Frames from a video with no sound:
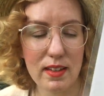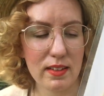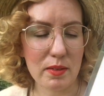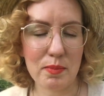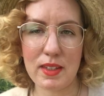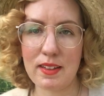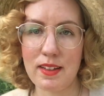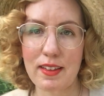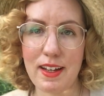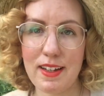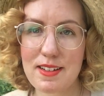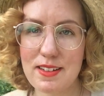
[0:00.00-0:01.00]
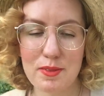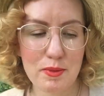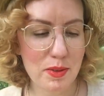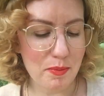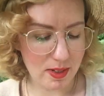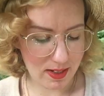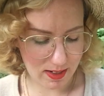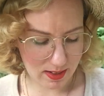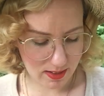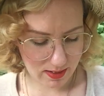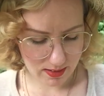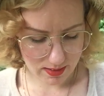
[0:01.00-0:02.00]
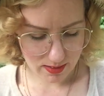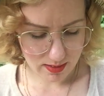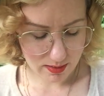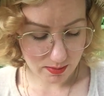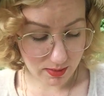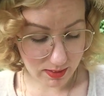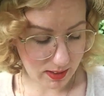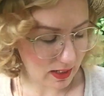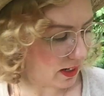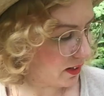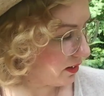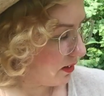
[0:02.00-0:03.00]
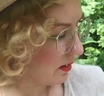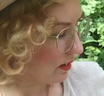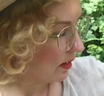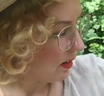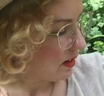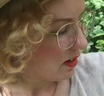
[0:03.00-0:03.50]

Something like that would be really nice.